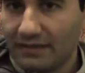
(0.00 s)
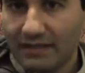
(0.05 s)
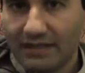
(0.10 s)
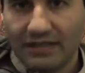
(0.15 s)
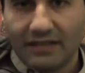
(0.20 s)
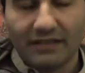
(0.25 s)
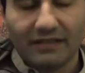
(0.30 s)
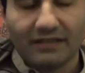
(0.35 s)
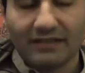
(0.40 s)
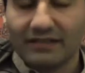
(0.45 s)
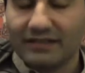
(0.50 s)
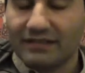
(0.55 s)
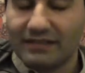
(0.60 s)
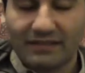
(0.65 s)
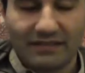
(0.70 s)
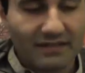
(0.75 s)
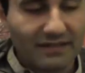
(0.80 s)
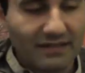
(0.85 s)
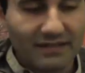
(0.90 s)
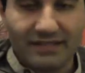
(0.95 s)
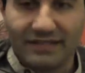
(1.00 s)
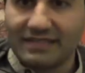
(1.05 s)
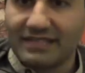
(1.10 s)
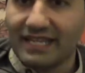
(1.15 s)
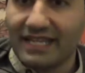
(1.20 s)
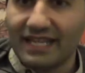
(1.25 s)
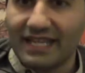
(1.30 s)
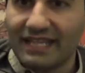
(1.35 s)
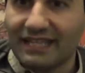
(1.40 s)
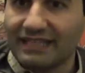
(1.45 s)
And this
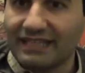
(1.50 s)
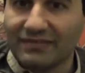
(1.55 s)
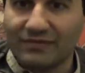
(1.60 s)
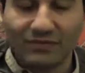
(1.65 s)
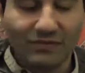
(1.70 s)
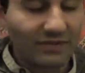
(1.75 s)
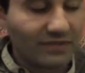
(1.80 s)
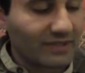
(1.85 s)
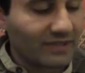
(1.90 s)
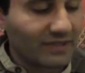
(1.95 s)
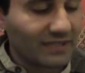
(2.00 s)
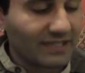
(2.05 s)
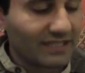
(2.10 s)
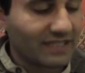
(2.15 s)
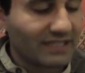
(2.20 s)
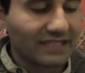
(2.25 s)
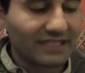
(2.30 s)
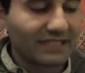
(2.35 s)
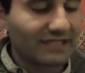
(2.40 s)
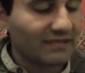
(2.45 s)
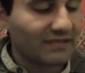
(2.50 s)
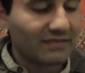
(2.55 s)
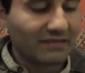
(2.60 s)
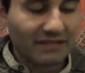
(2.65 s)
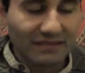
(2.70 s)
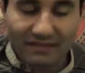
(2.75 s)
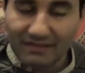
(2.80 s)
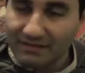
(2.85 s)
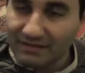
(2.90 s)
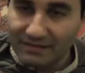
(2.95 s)
hand is really just
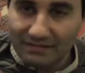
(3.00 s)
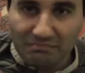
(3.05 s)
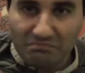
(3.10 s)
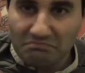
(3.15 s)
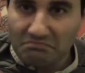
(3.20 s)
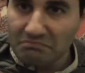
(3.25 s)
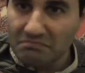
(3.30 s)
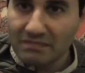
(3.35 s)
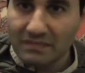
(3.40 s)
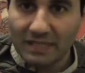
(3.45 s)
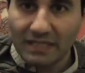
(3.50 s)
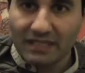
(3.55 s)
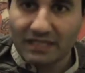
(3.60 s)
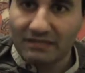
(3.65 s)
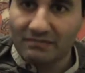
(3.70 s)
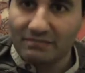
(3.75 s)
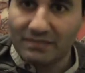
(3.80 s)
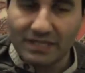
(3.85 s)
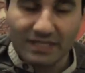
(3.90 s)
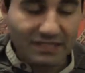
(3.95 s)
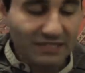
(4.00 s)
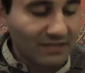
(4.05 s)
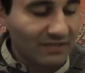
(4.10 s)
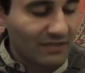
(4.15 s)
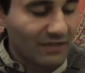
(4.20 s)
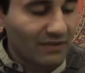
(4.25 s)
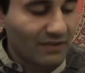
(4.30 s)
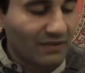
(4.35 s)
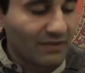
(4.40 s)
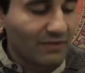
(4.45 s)
can be
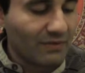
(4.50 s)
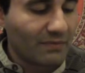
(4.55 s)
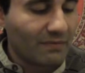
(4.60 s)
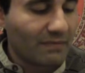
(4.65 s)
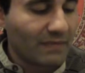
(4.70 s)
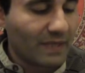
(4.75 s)
so